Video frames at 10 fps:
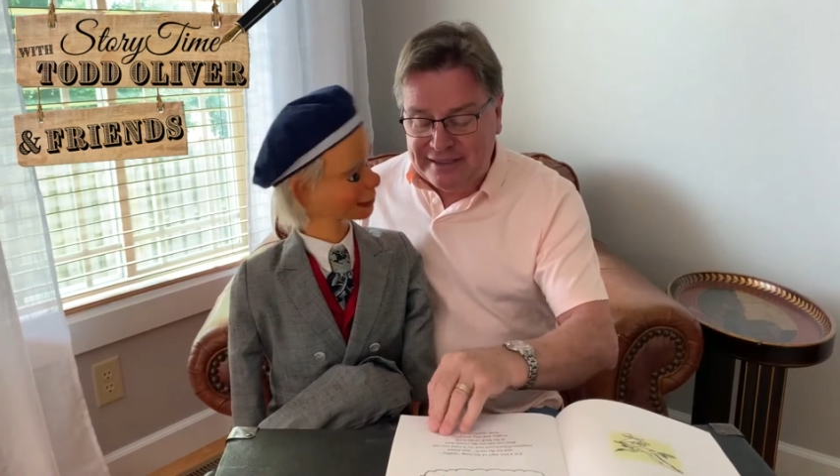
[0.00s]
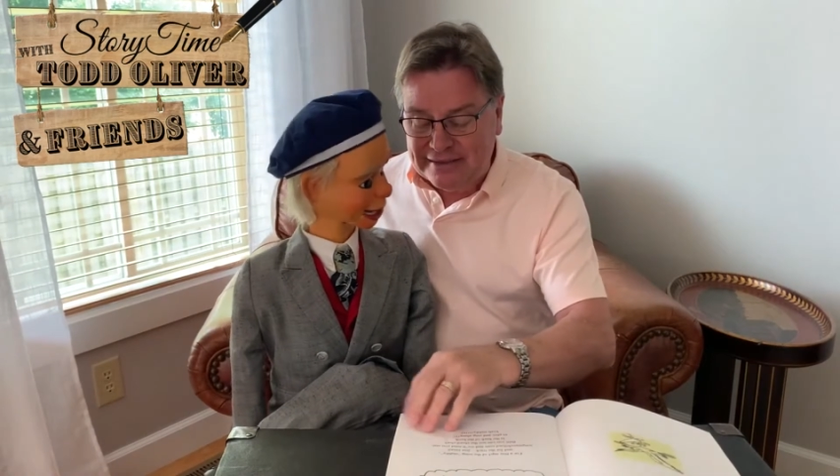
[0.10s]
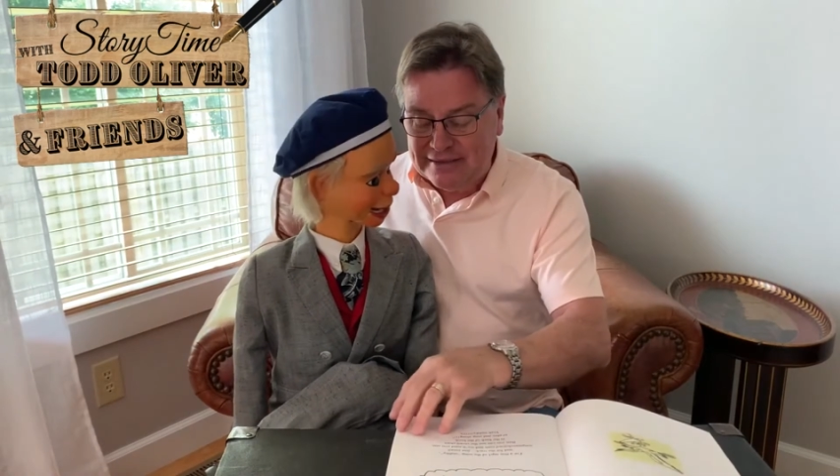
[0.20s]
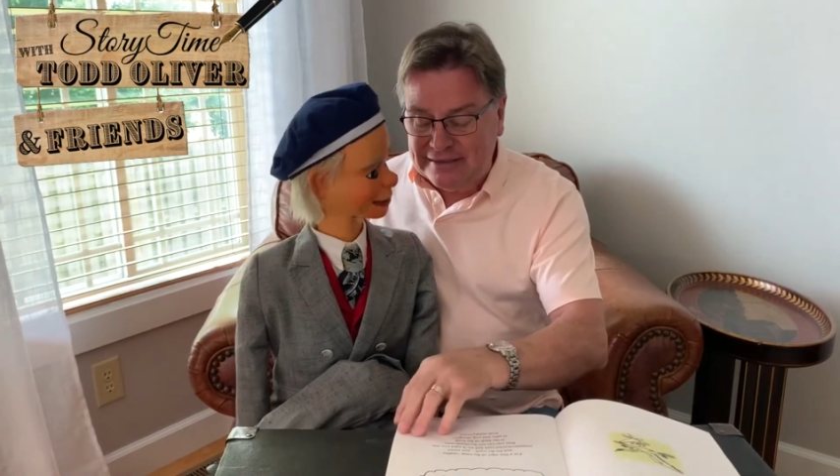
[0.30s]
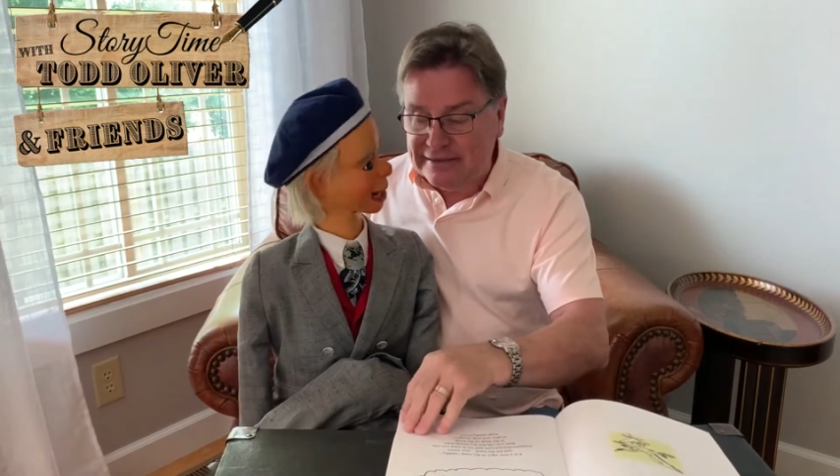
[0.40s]
Yeah,
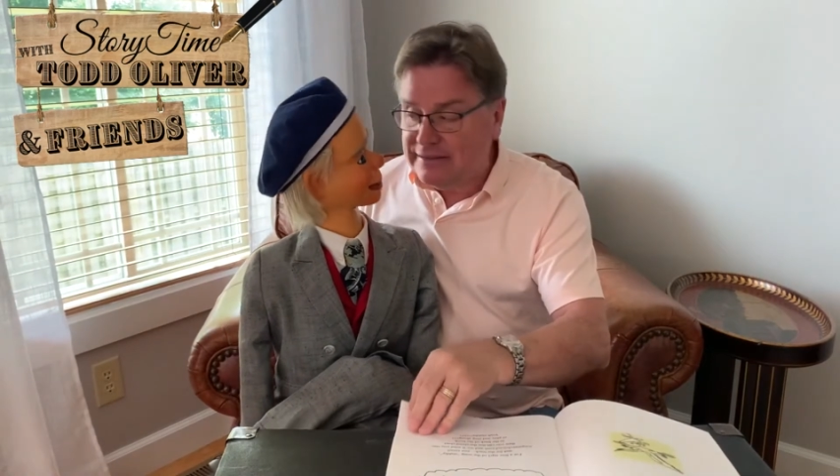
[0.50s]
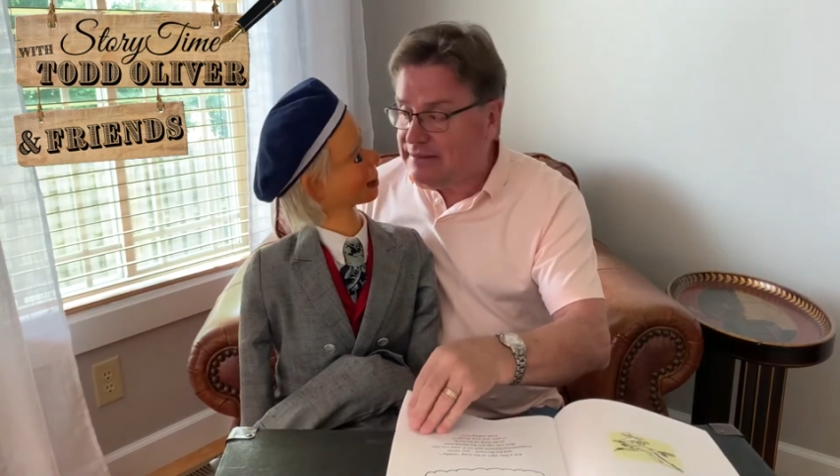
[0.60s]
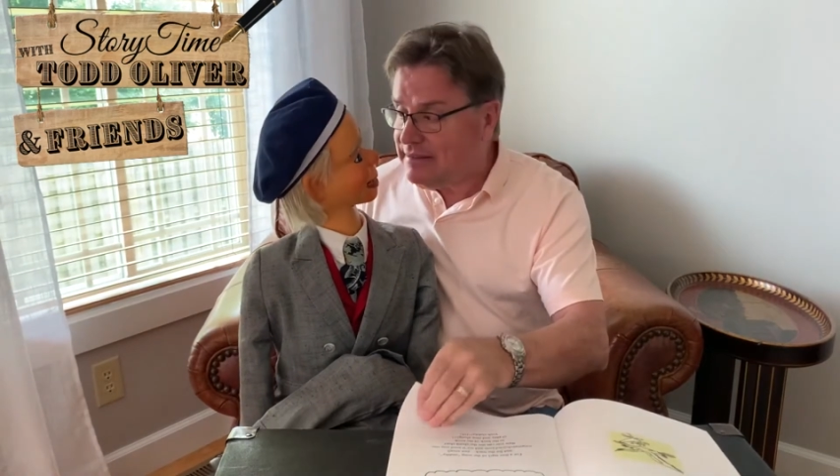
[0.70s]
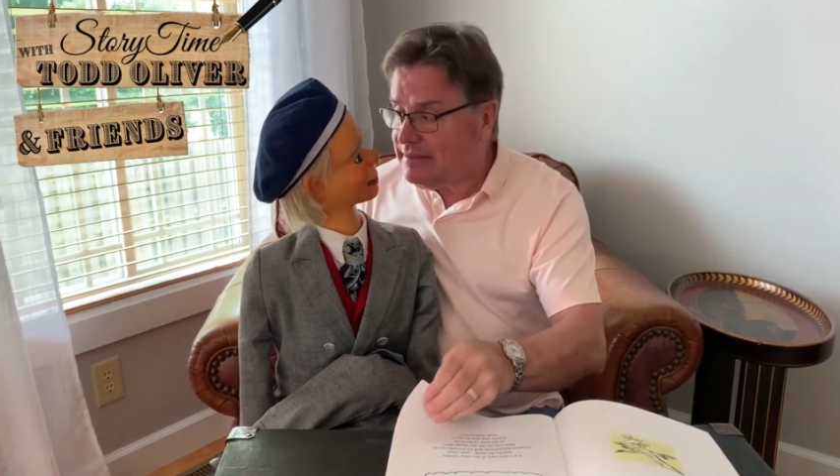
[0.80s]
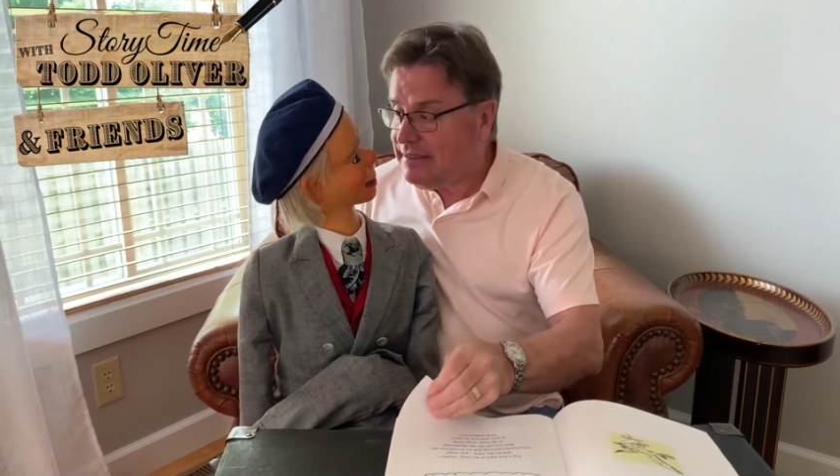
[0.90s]
you already
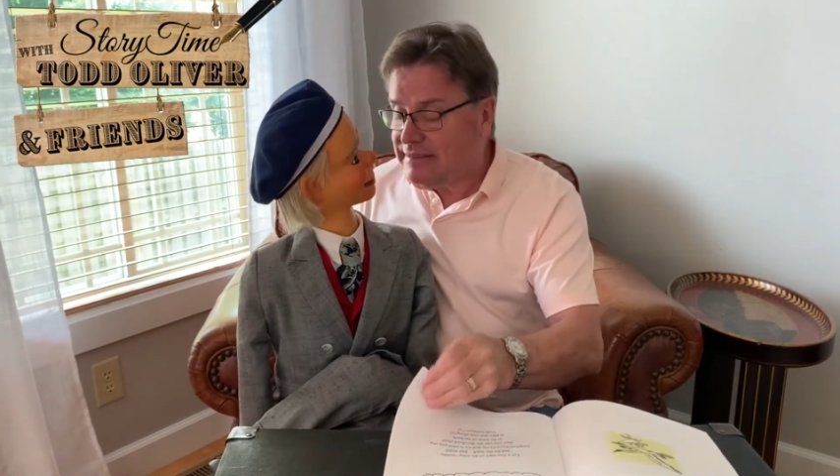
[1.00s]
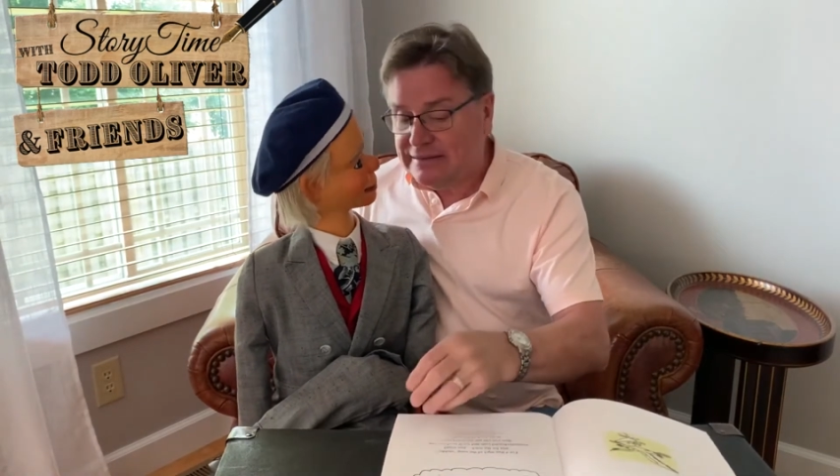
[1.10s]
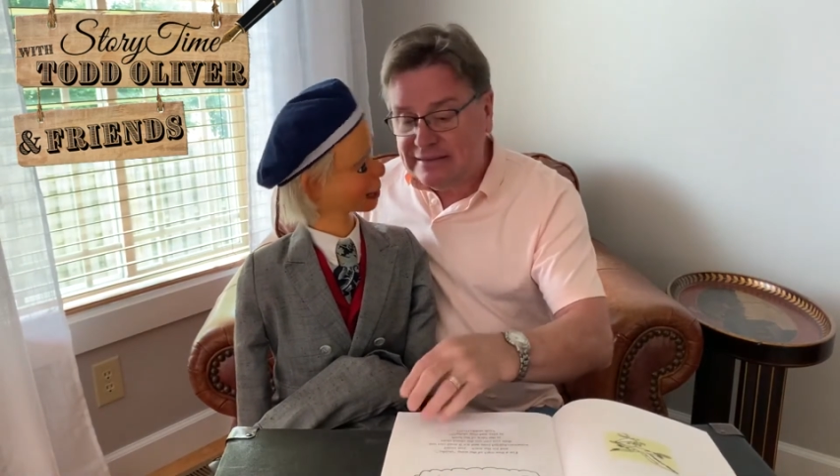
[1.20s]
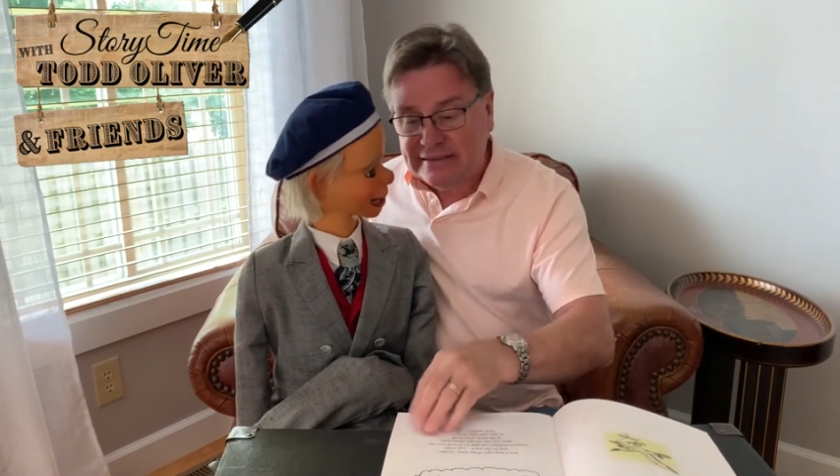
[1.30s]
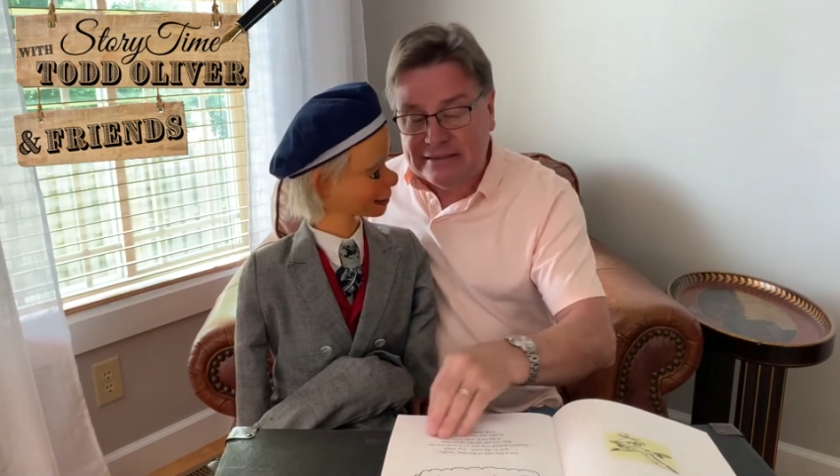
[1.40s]
said that.
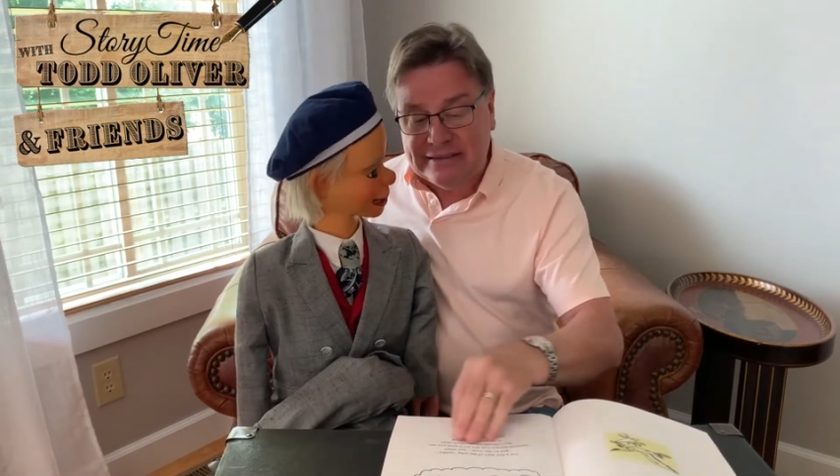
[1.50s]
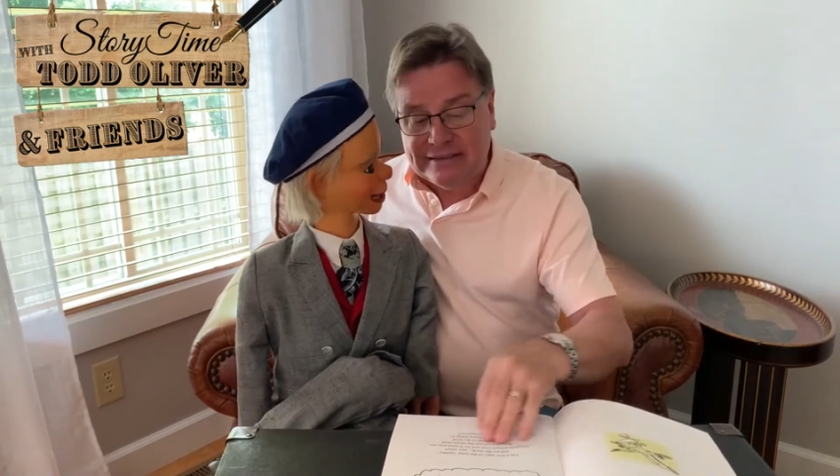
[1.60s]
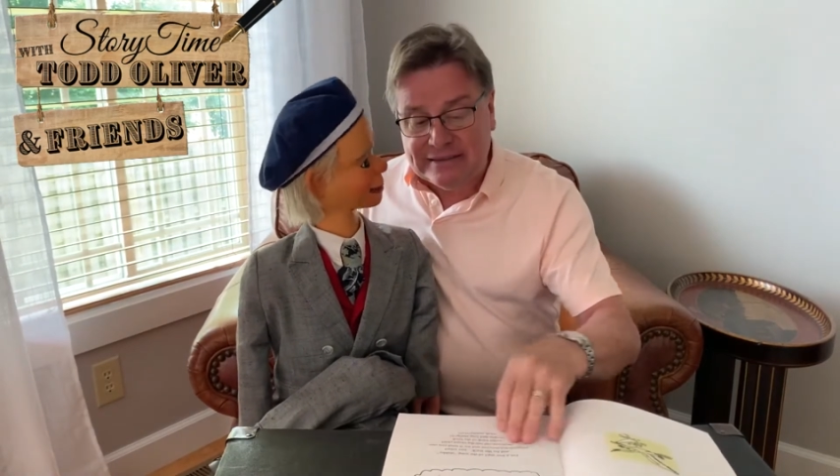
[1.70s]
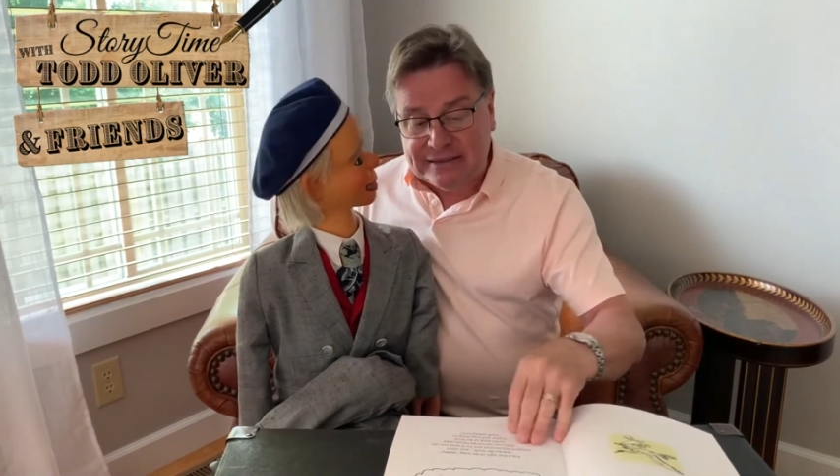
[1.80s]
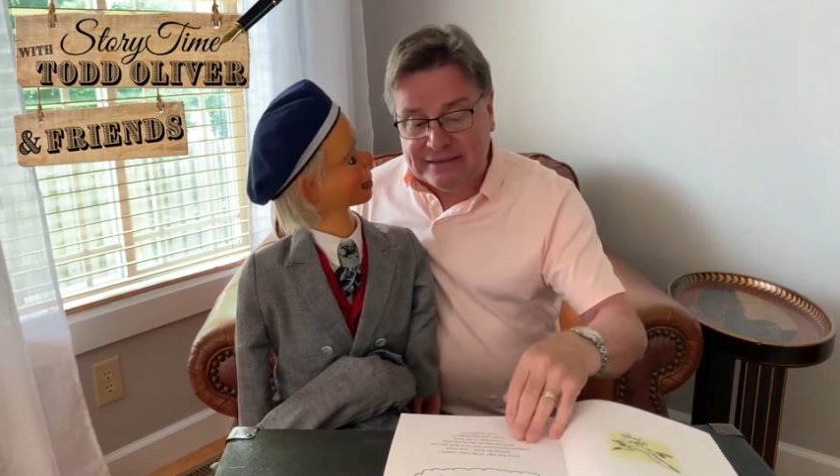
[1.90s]
Would you come on, get